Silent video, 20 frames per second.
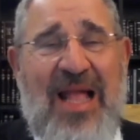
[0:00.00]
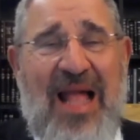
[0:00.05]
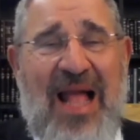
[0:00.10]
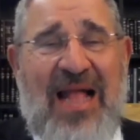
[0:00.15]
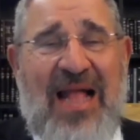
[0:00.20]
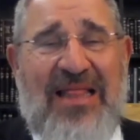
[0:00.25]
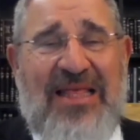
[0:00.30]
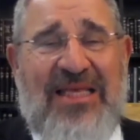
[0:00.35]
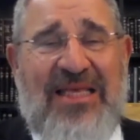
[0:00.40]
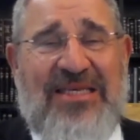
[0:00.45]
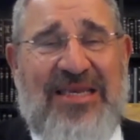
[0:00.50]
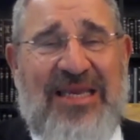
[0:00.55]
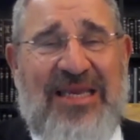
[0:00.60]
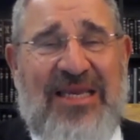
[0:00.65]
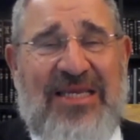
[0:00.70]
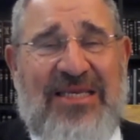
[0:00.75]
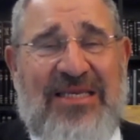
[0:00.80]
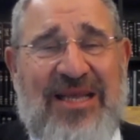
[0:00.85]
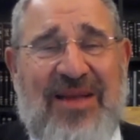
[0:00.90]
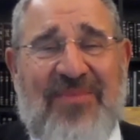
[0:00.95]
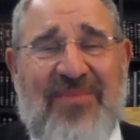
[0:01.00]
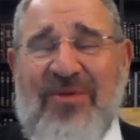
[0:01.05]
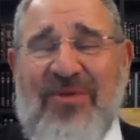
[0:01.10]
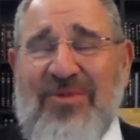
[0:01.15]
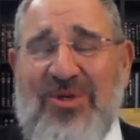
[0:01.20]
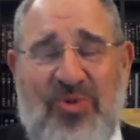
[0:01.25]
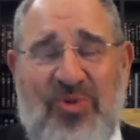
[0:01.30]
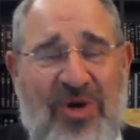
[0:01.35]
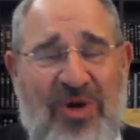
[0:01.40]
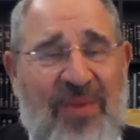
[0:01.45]
And this is something
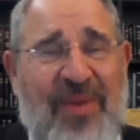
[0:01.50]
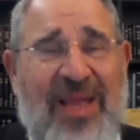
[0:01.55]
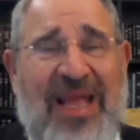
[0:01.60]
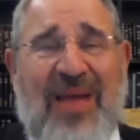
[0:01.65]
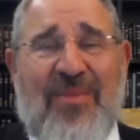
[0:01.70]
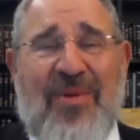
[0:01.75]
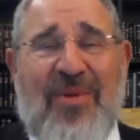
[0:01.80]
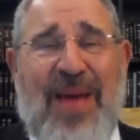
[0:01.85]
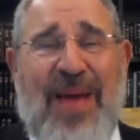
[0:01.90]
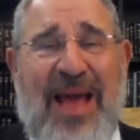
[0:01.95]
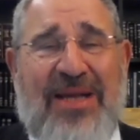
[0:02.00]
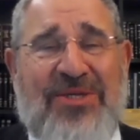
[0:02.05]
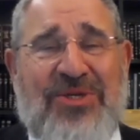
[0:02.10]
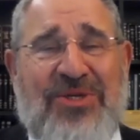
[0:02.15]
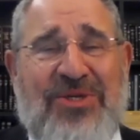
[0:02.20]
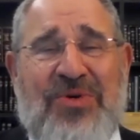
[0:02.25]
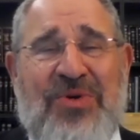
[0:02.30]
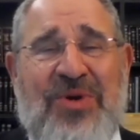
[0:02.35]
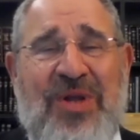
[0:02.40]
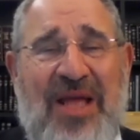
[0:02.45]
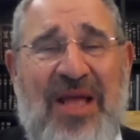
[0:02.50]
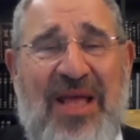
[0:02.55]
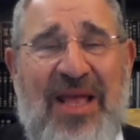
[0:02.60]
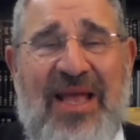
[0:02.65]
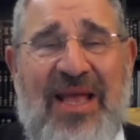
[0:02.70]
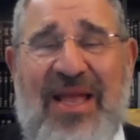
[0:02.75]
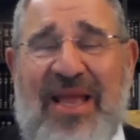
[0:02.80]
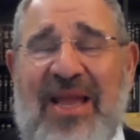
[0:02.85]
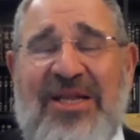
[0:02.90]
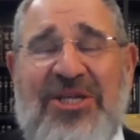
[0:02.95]
which we're going to be coming back to
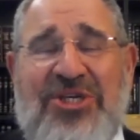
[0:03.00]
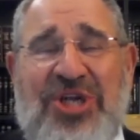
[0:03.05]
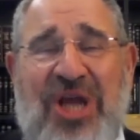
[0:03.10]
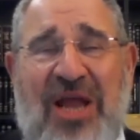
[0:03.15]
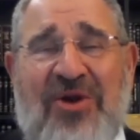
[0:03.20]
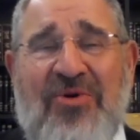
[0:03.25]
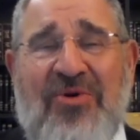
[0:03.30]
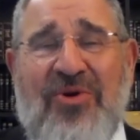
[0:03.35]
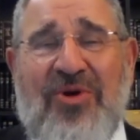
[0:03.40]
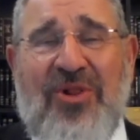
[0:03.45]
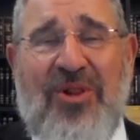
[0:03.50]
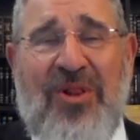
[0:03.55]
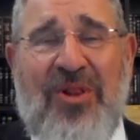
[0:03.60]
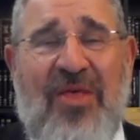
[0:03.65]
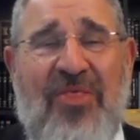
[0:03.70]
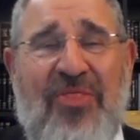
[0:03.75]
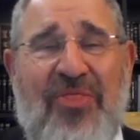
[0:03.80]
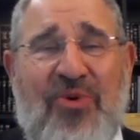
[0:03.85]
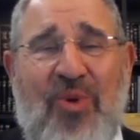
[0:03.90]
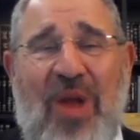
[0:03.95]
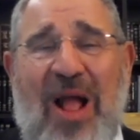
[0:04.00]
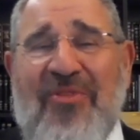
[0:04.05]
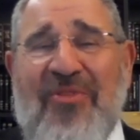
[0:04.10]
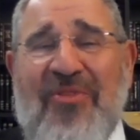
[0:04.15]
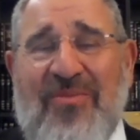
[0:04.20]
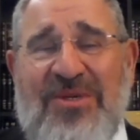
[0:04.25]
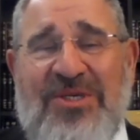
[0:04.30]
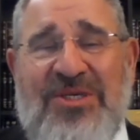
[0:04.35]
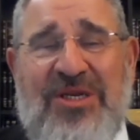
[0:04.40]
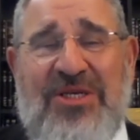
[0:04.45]
in general throughout
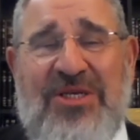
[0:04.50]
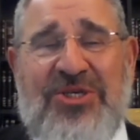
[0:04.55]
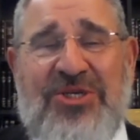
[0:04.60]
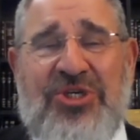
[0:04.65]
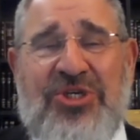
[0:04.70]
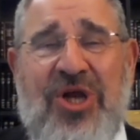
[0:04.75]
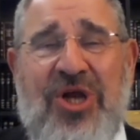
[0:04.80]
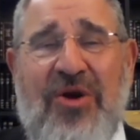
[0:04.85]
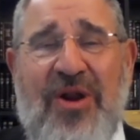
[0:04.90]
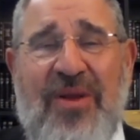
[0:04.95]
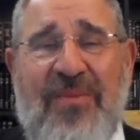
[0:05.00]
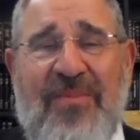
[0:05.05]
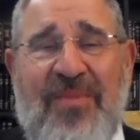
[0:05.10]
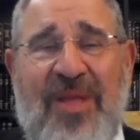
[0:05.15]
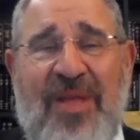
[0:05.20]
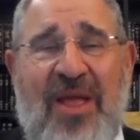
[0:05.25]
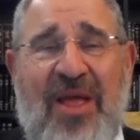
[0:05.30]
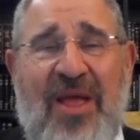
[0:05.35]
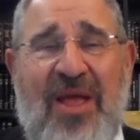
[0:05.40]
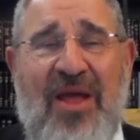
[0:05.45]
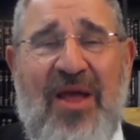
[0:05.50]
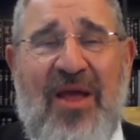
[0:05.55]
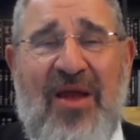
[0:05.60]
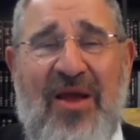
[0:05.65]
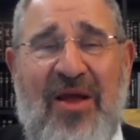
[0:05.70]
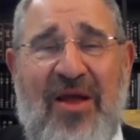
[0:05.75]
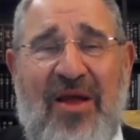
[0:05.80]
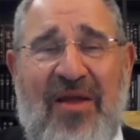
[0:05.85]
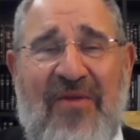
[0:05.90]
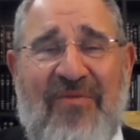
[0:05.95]
the Mesillat Yesharim.
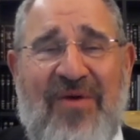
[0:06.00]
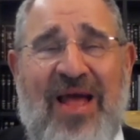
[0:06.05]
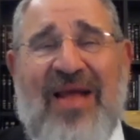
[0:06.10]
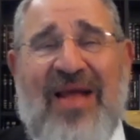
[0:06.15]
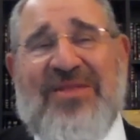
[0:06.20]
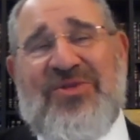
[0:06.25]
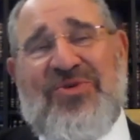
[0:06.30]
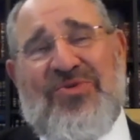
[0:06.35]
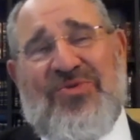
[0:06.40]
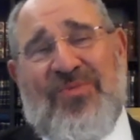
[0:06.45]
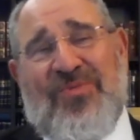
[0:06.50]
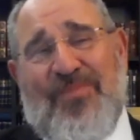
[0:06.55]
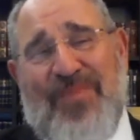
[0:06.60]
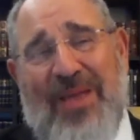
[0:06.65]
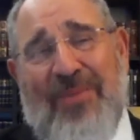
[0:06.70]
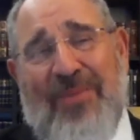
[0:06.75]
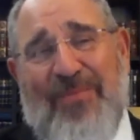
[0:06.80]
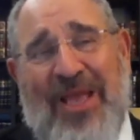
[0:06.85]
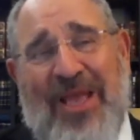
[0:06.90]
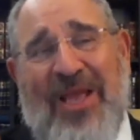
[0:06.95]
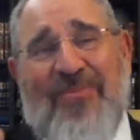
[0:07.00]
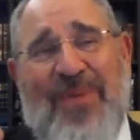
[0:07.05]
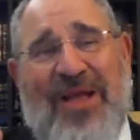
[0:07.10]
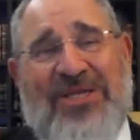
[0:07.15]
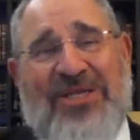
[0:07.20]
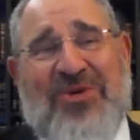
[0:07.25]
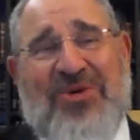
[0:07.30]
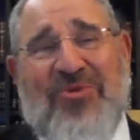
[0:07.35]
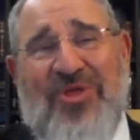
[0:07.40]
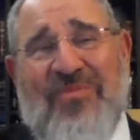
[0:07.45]
If I had to big
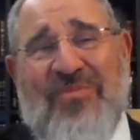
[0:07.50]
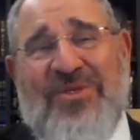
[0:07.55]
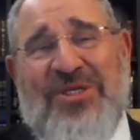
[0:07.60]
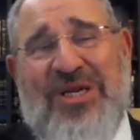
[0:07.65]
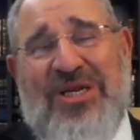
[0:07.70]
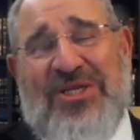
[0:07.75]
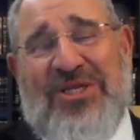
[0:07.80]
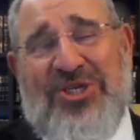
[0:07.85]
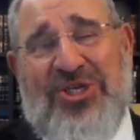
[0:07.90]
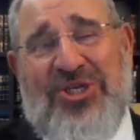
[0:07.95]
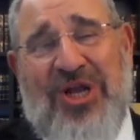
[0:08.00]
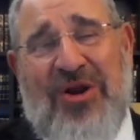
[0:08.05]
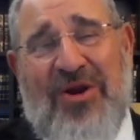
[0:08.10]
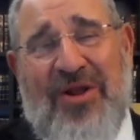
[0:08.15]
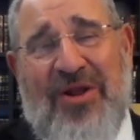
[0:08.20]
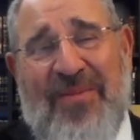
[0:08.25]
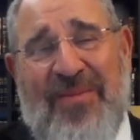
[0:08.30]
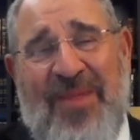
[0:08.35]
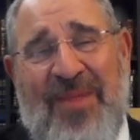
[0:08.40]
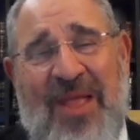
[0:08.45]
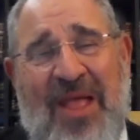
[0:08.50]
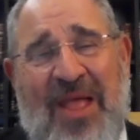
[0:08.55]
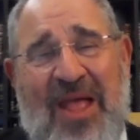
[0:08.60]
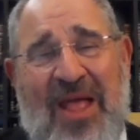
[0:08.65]
picture with the Mesillat Yesharim,